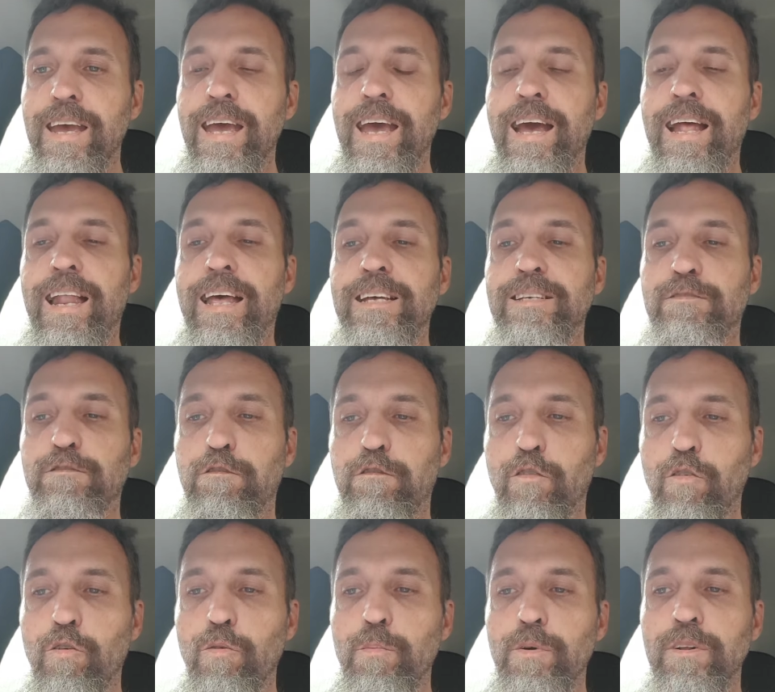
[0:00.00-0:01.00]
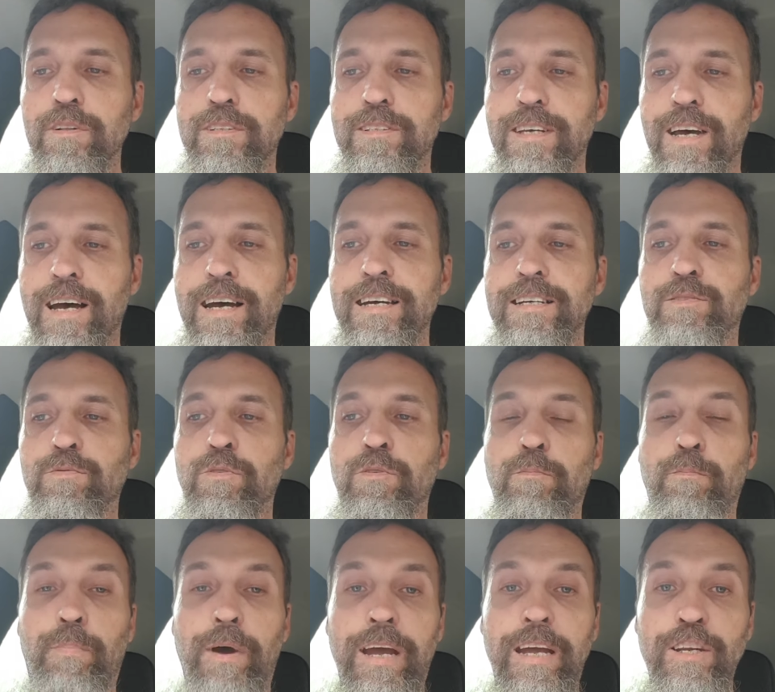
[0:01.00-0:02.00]
and has formal ties with
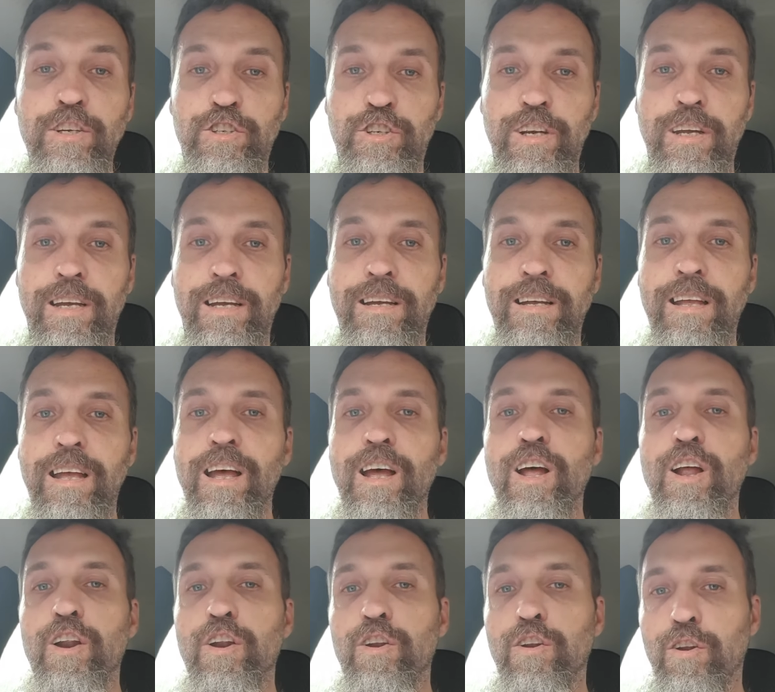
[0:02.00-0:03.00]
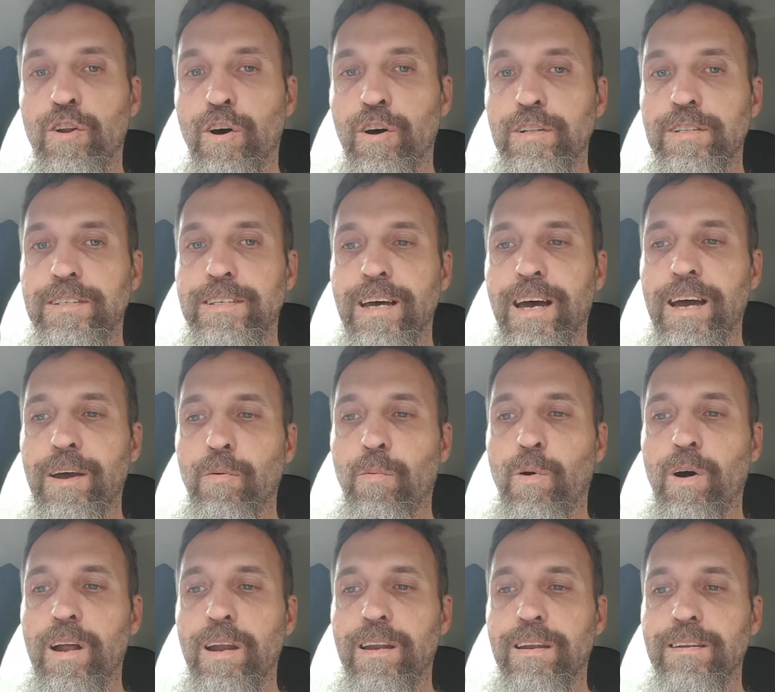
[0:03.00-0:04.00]
Beijing, not
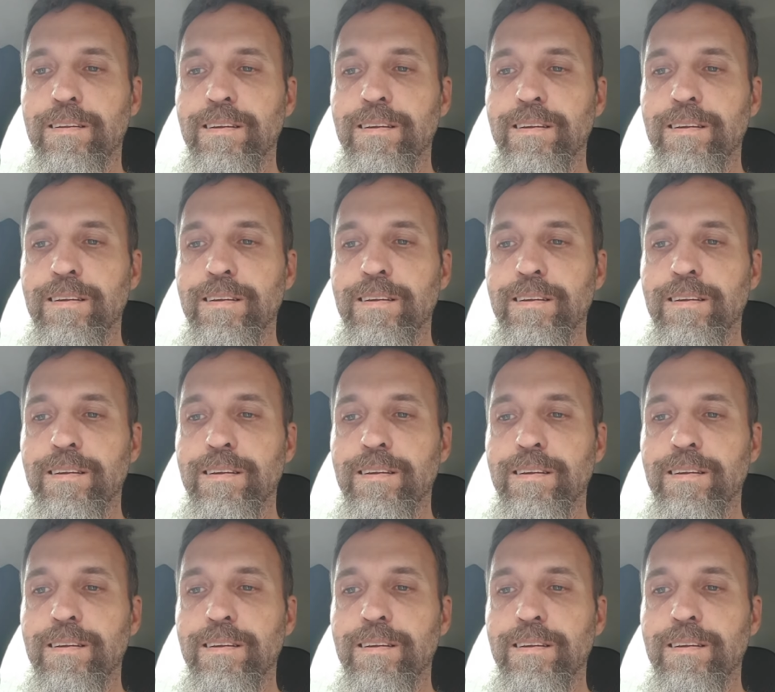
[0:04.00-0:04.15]
Taiwan.